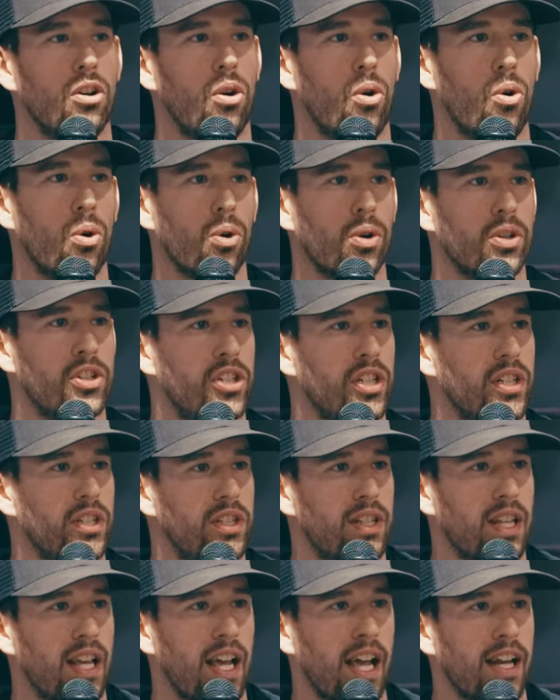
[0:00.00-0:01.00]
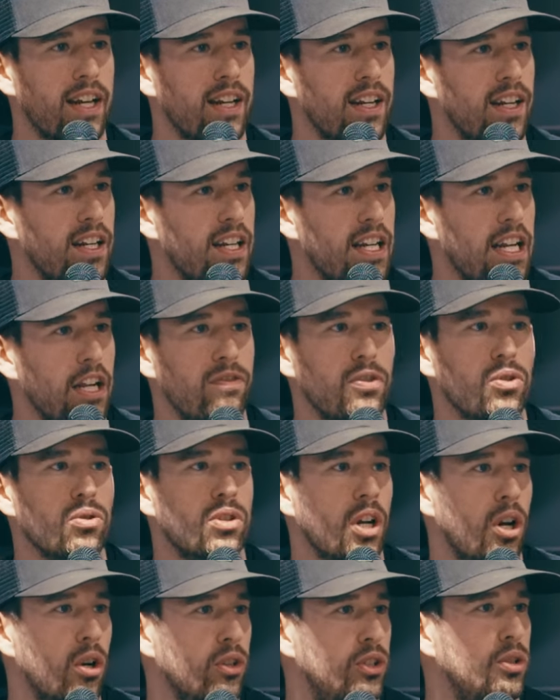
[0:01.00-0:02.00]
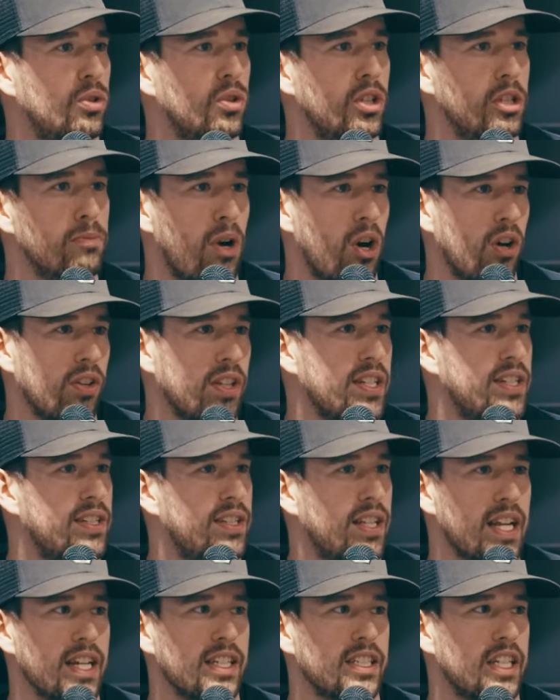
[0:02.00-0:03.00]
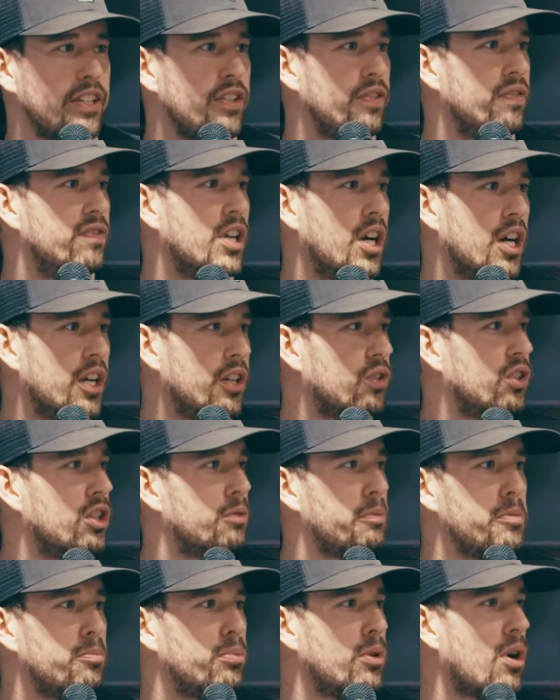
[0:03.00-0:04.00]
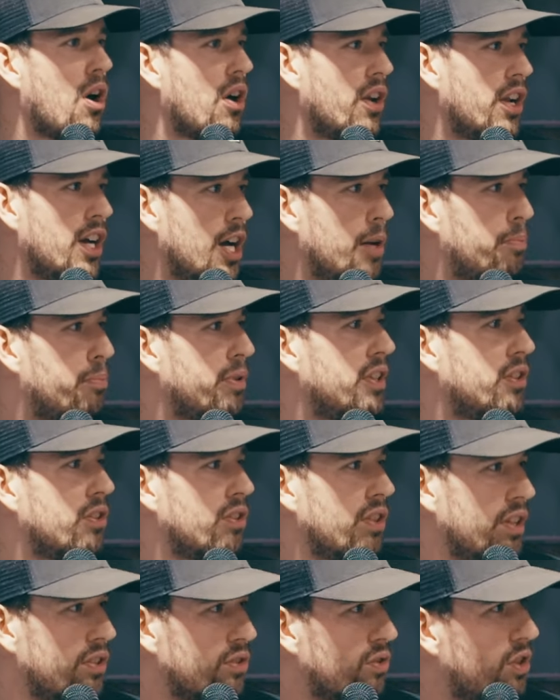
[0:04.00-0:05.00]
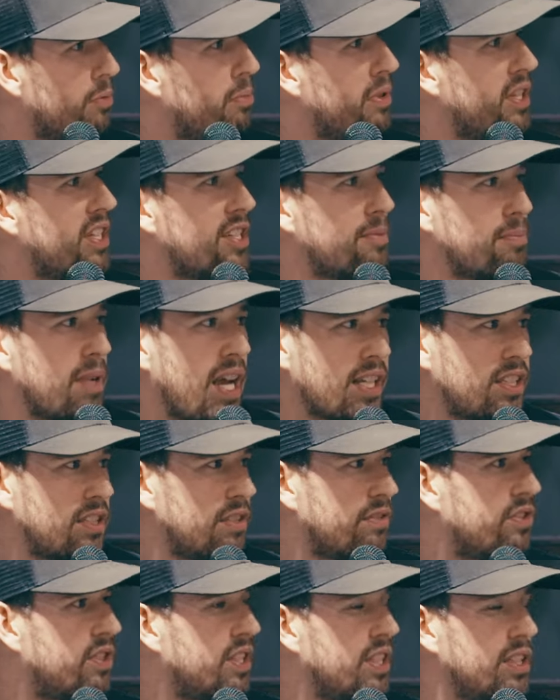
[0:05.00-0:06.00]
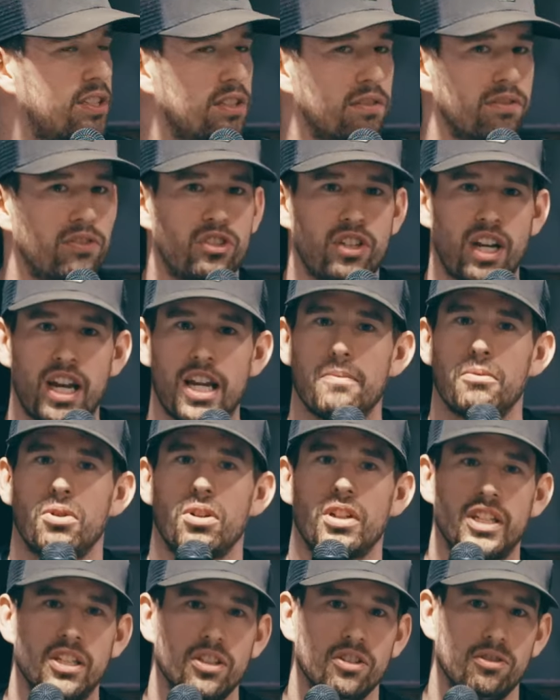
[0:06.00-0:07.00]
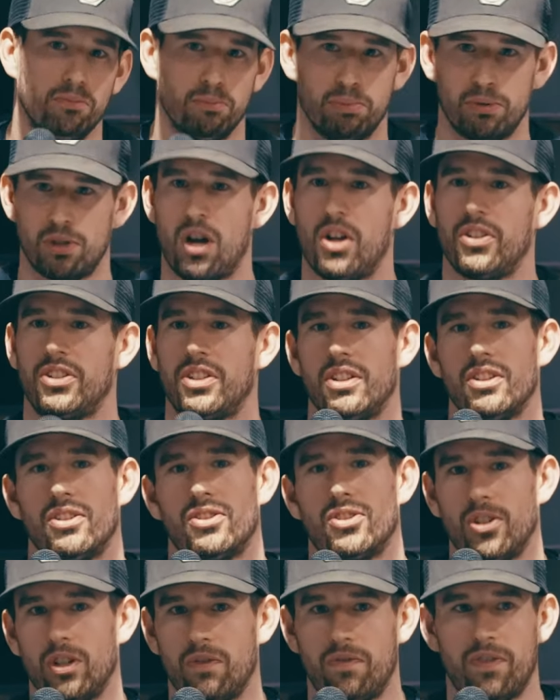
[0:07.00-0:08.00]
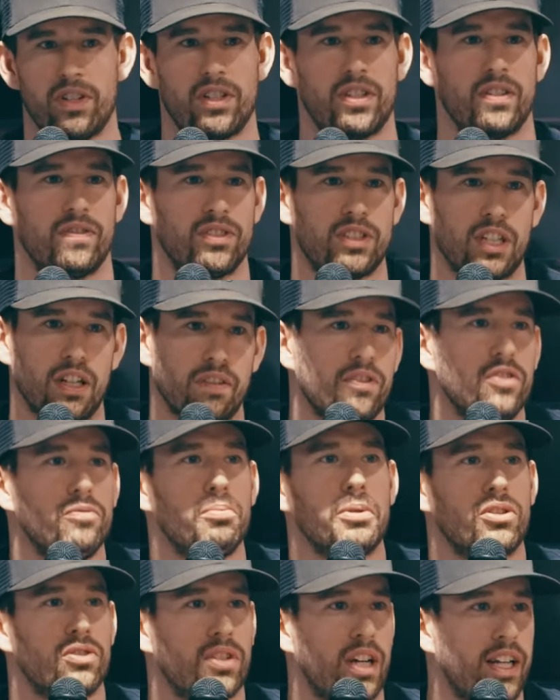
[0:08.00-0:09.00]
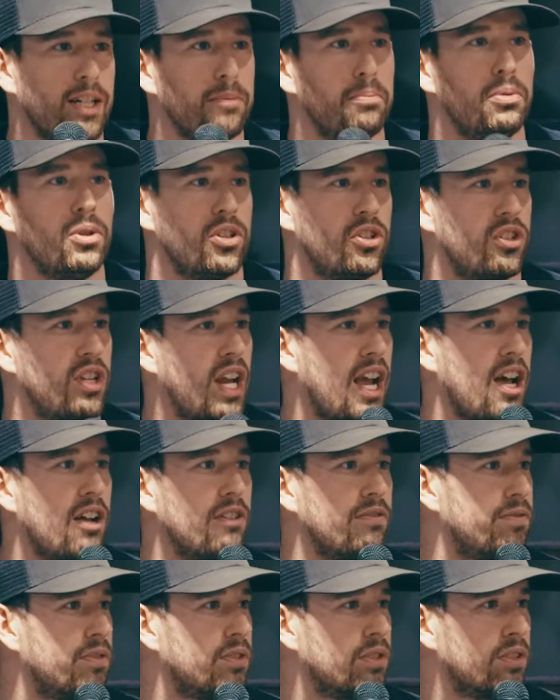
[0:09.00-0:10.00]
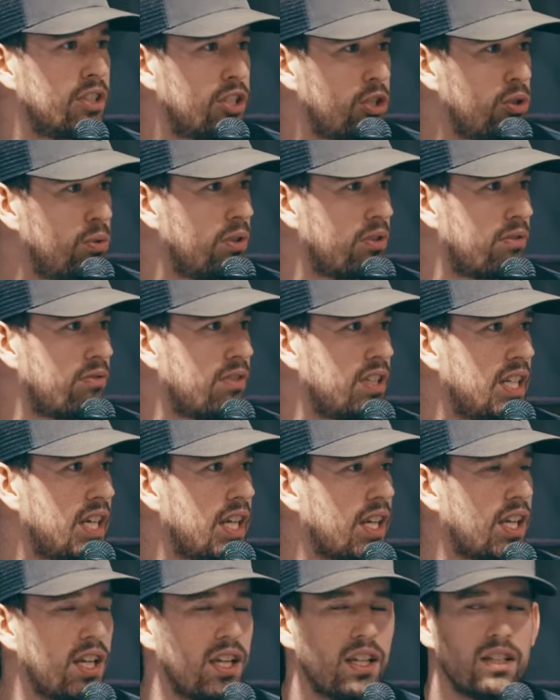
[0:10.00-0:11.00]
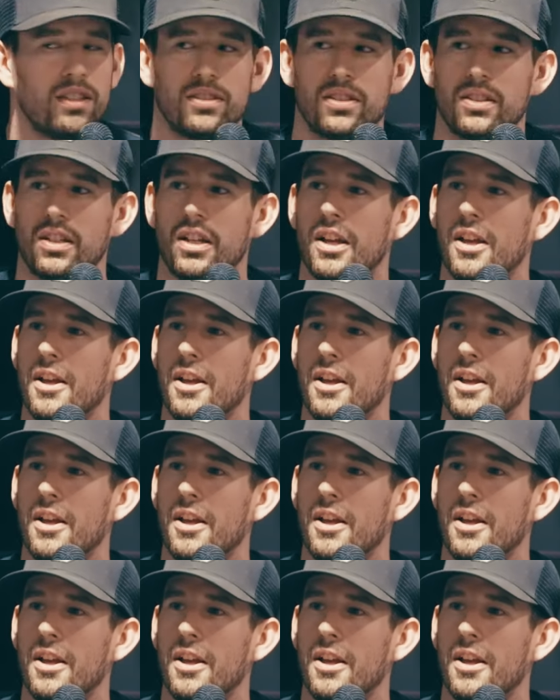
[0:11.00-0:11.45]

Or just that if you go to him, all these things that you've done are going to be brought up and there's going to be this massive sense of shame or guilt brought to the surface of stuff you've been trying to push down for two or three decades.